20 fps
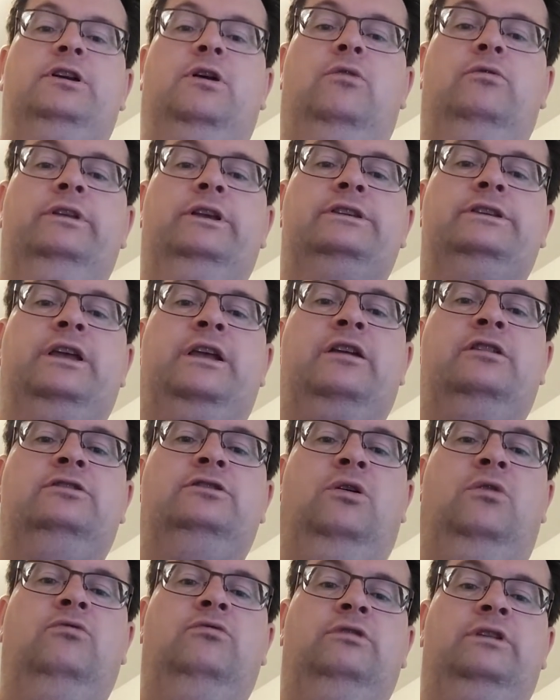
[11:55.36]
the only song I
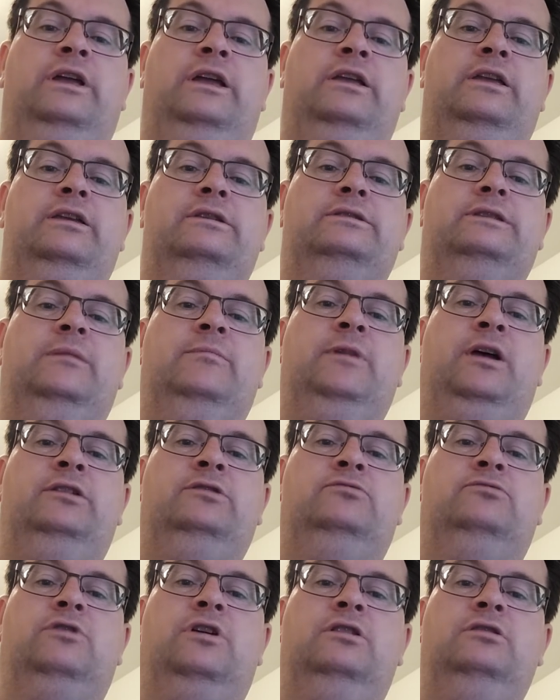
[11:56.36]
don't like is
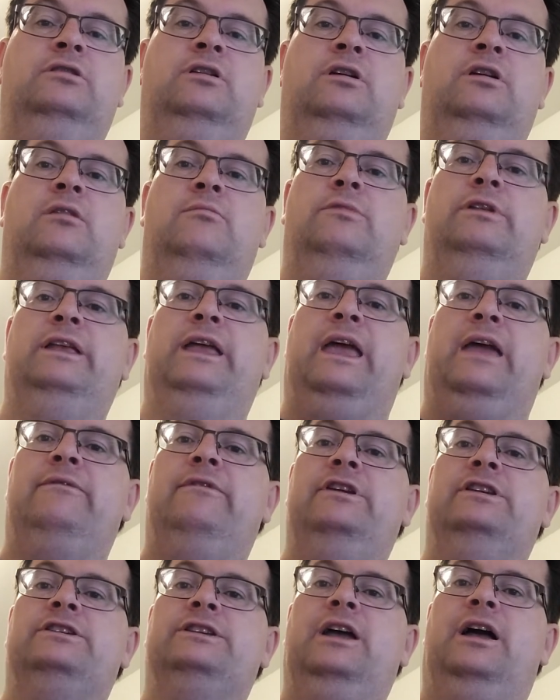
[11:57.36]
Demon Run, but
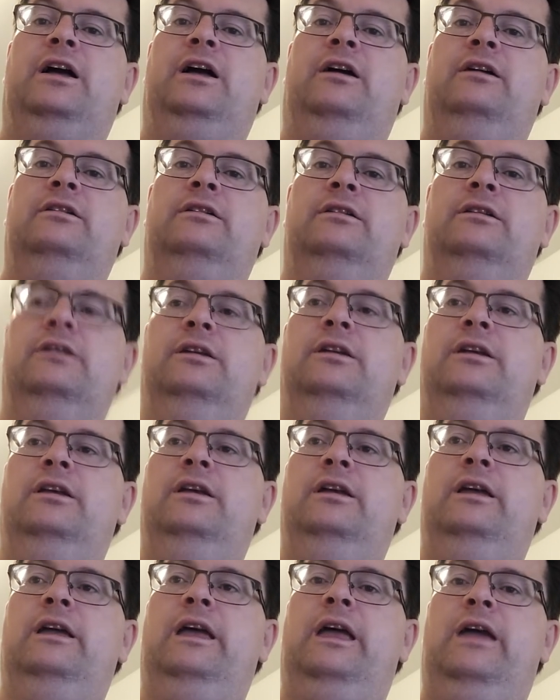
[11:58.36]
every song,
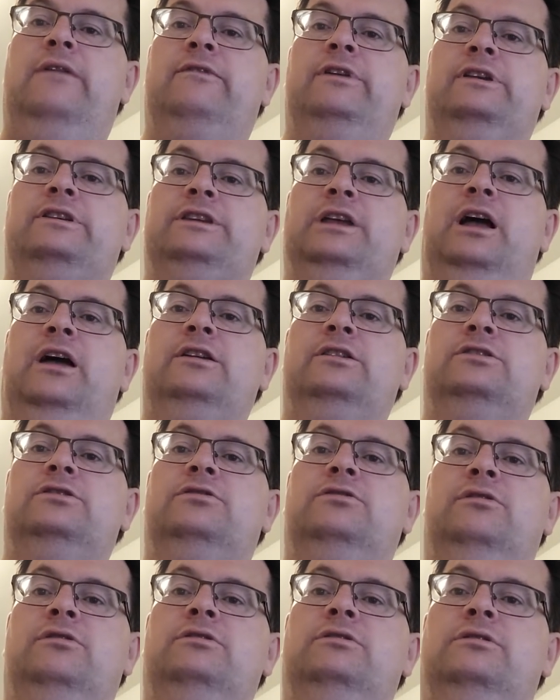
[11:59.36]
every song is
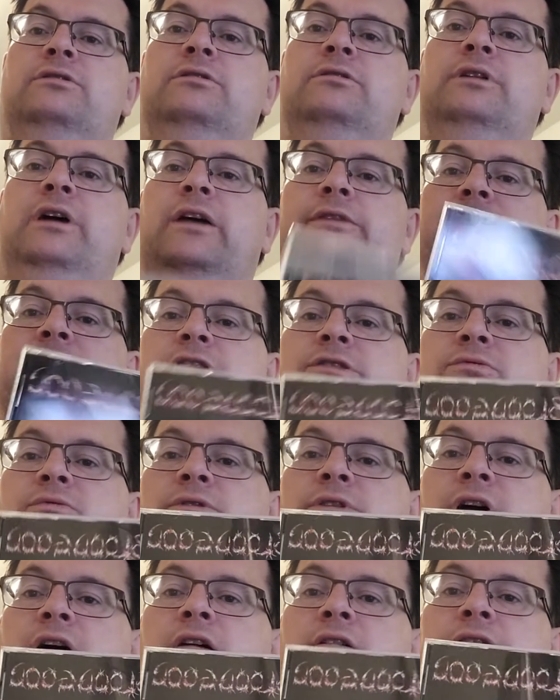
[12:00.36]
good on this
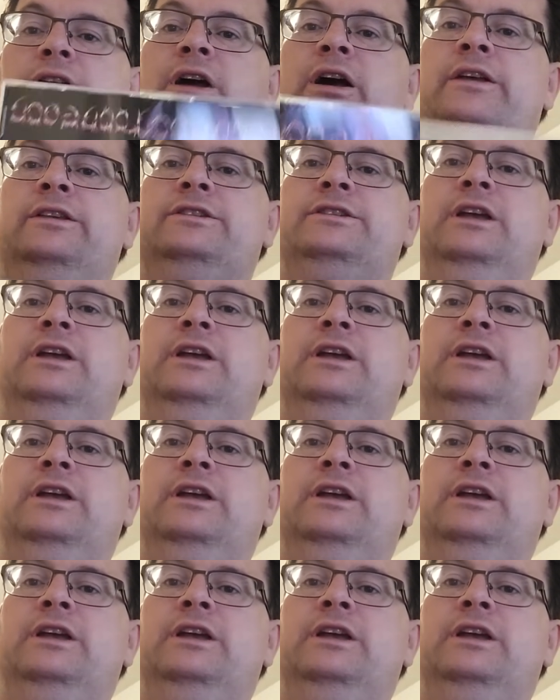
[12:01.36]
one. All nine